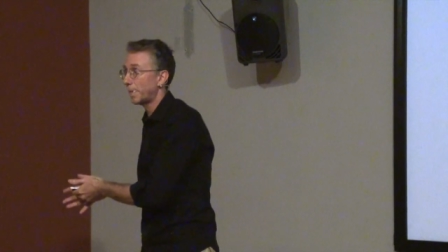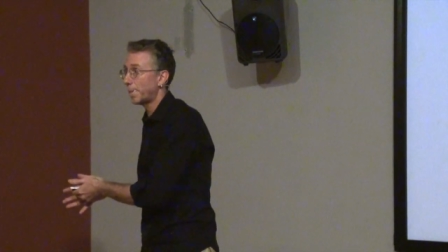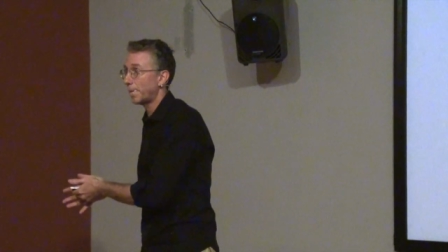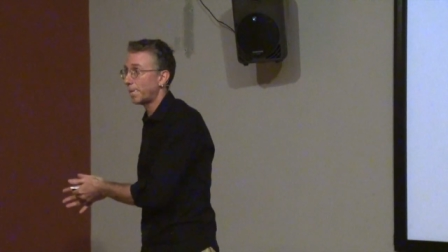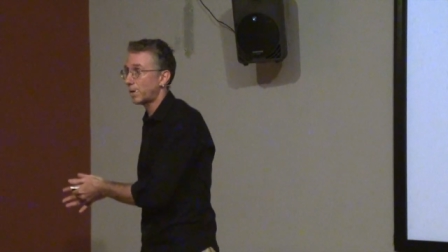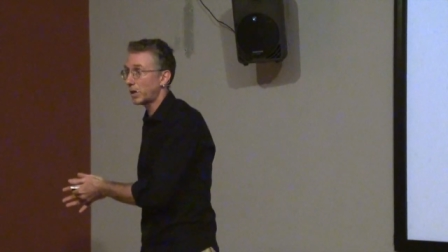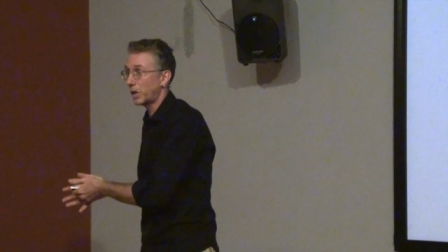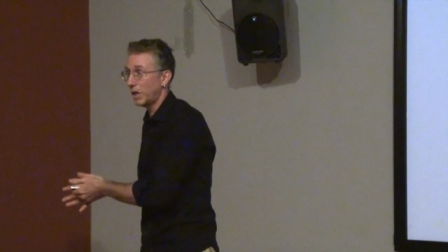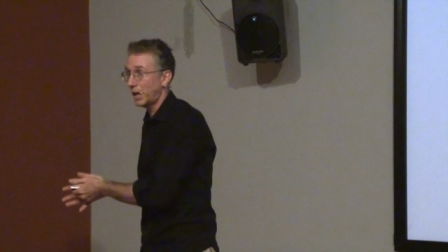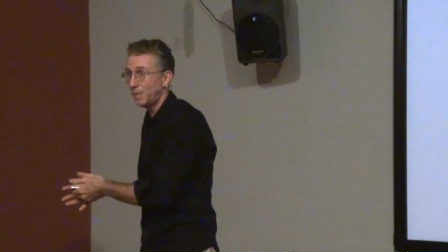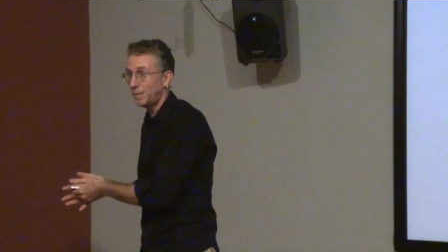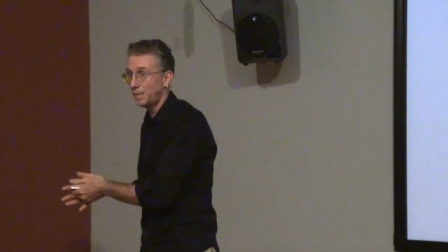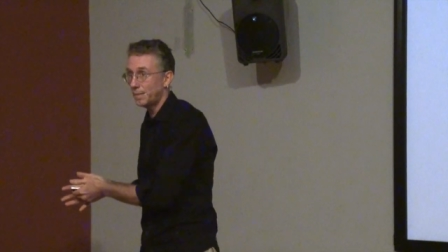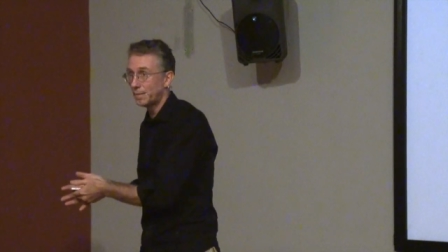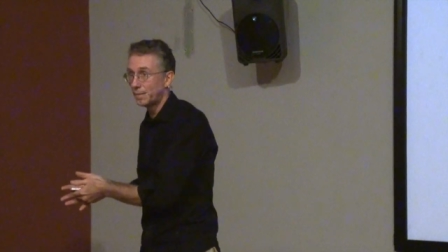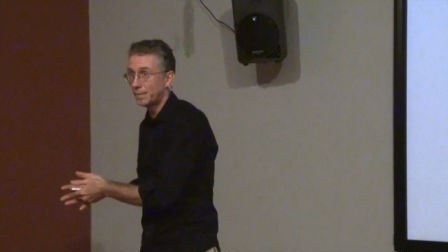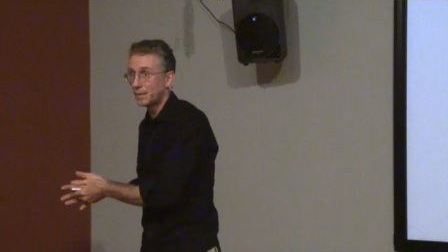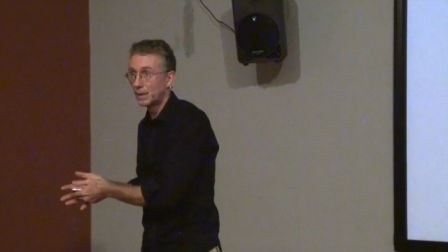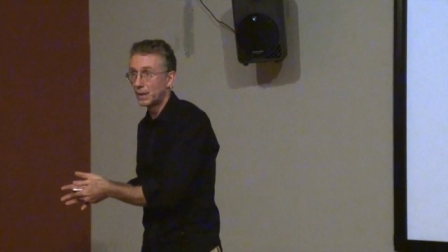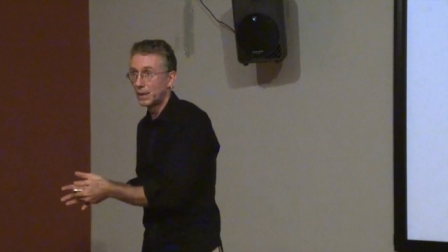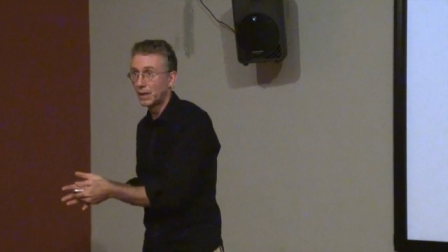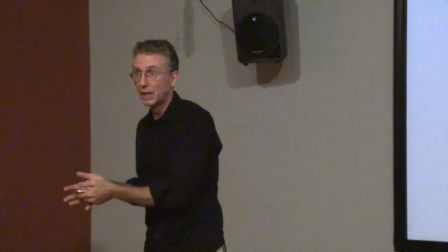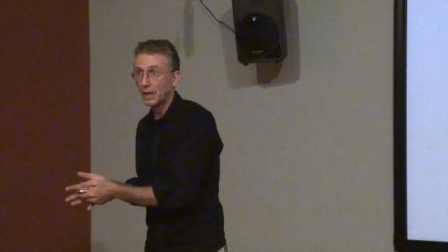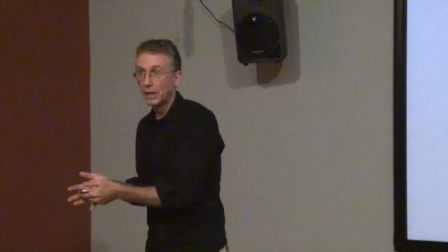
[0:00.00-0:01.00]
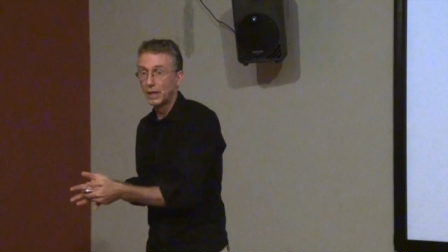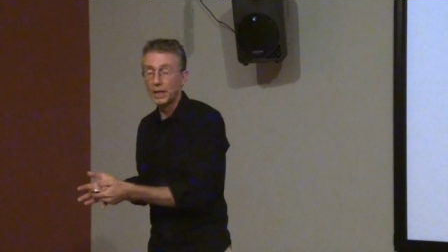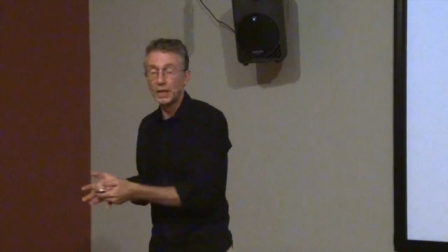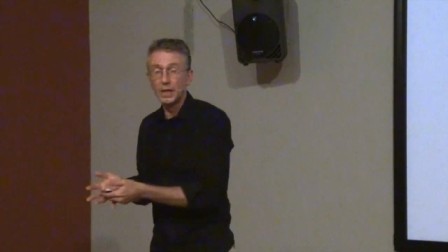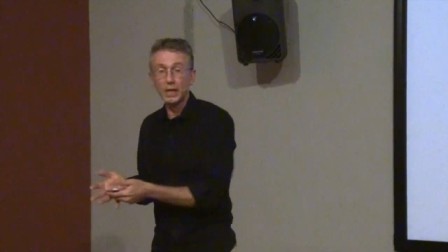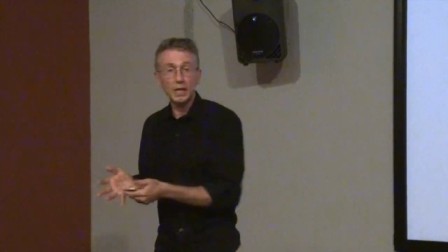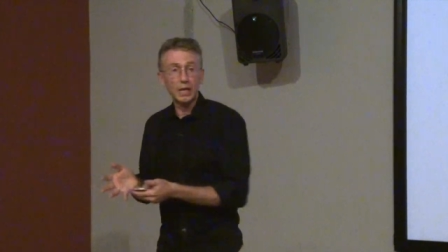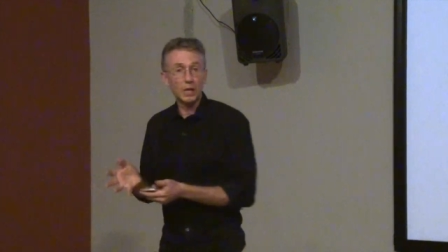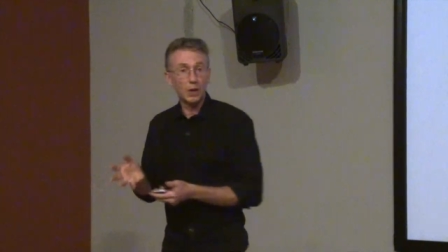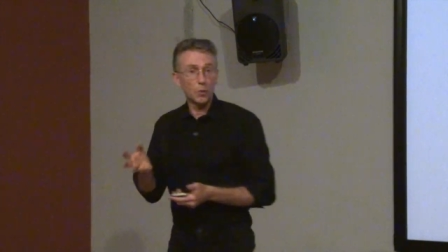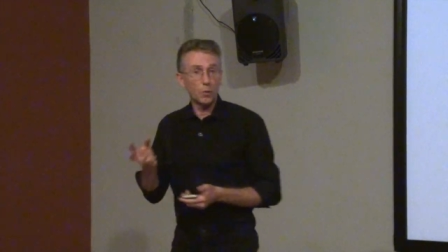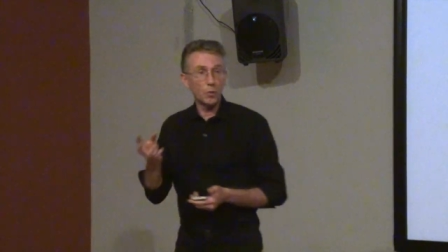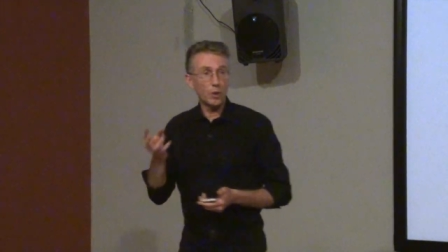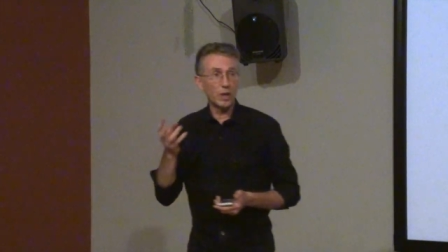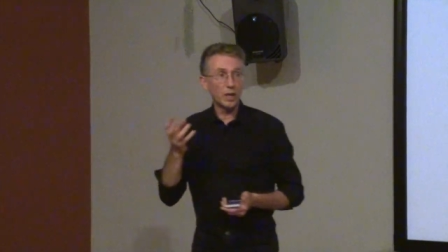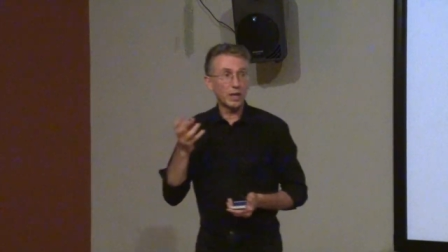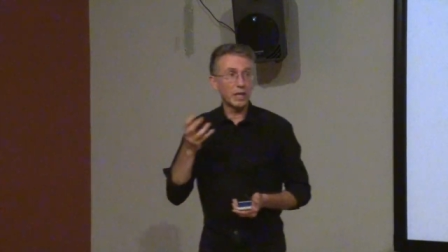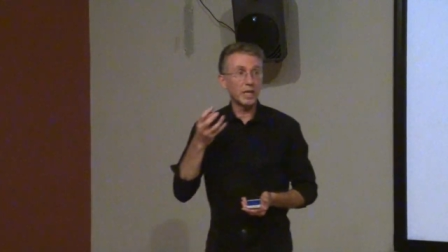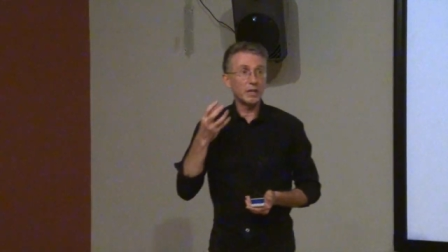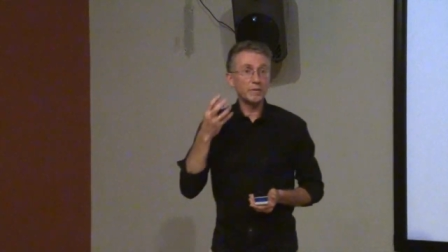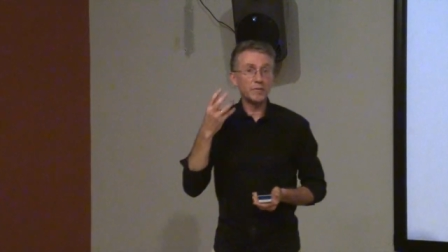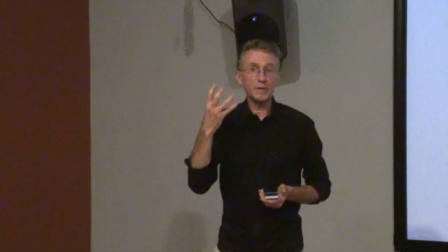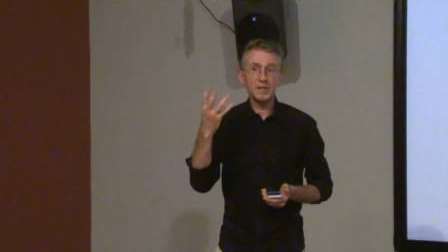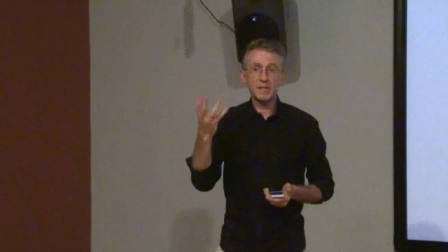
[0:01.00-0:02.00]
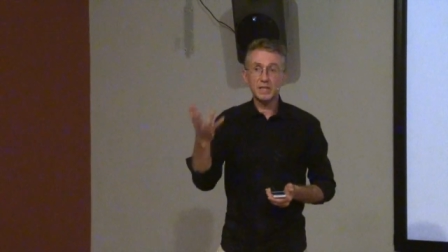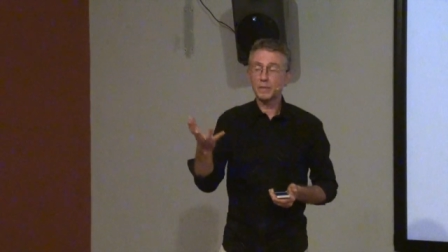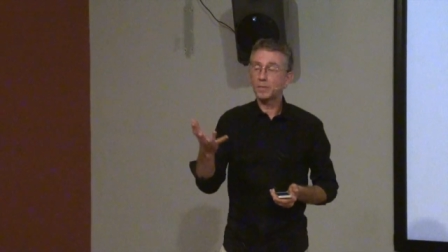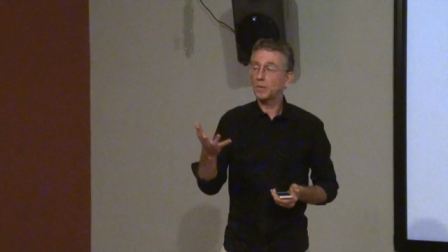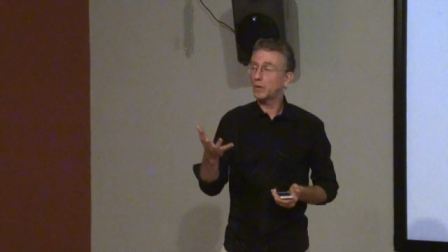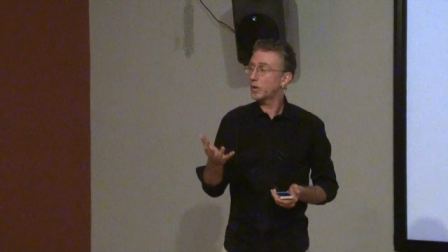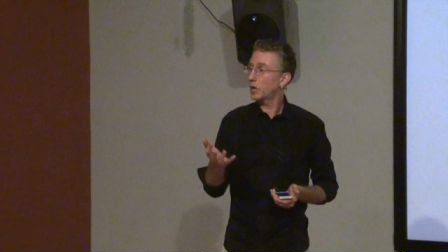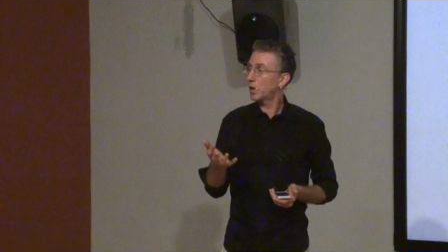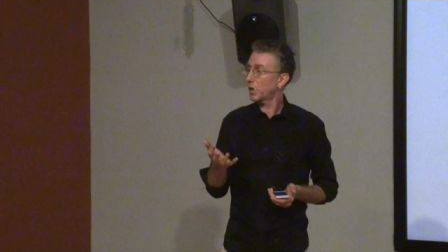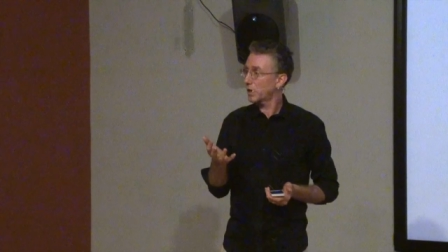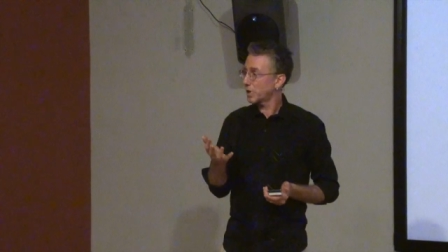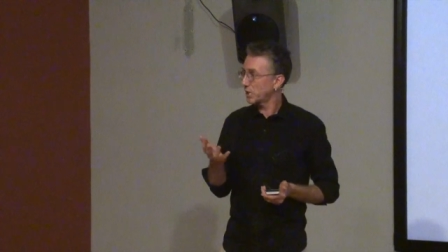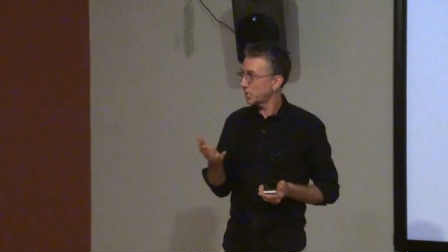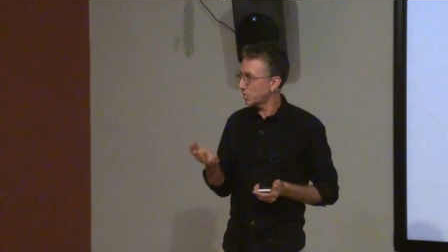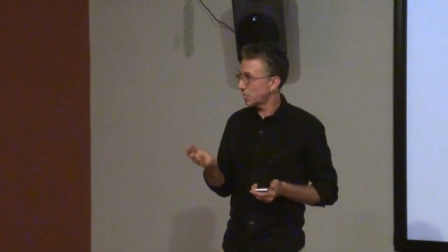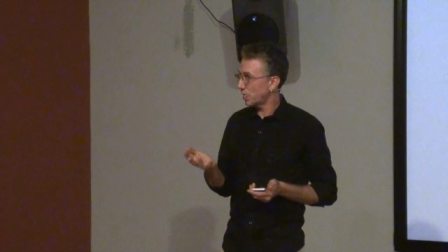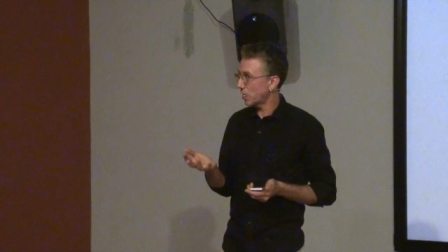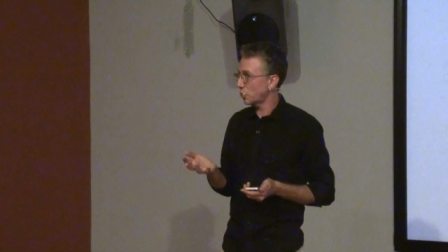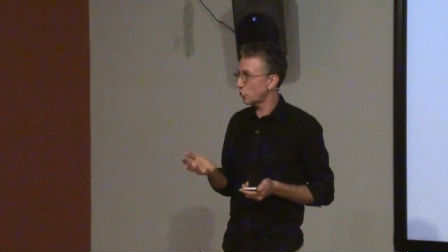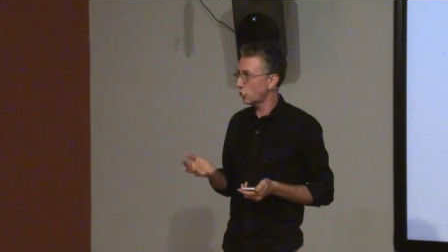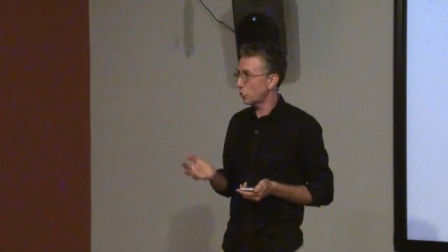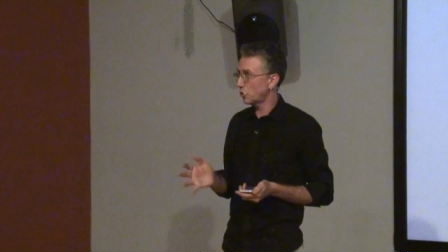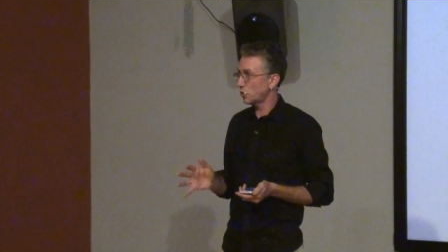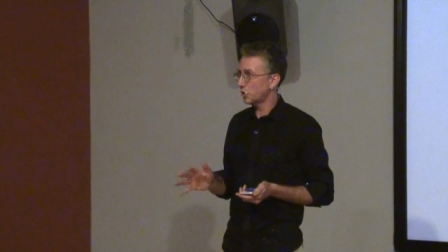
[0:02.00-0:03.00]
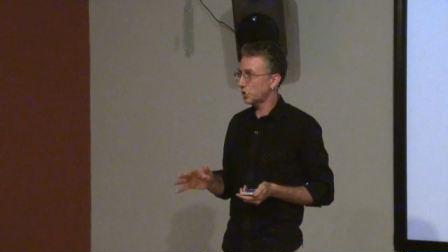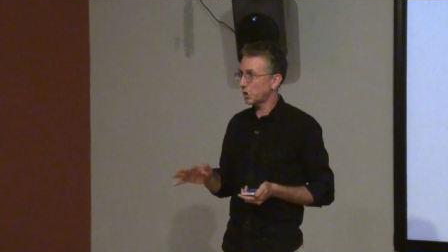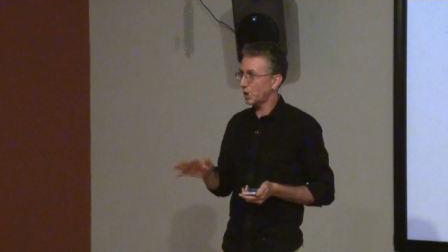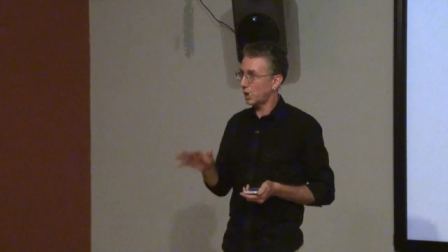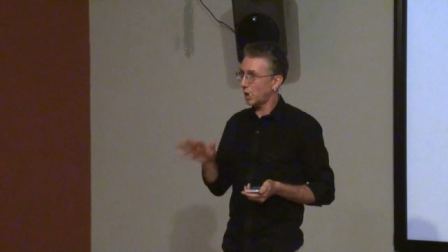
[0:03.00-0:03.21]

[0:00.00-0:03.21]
Okay? Well, invisible architectures,